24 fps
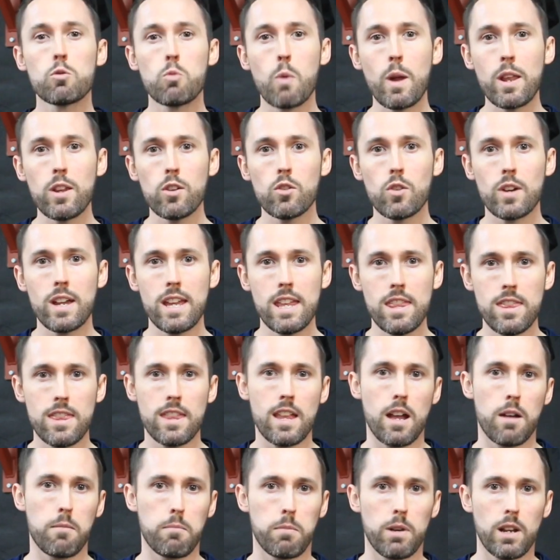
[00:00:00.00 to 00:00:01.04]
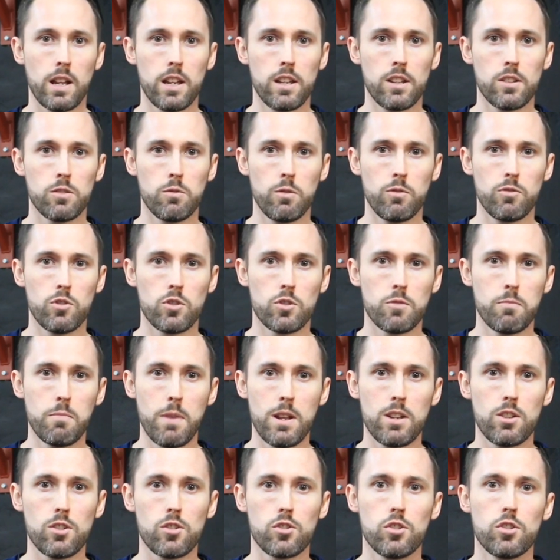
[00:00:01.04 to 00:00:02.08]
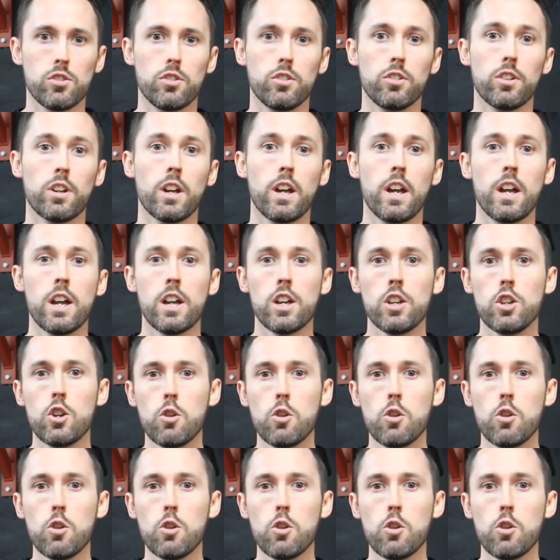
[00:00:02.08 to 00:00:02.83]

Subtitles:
is because when you're in that place we've just mentioned,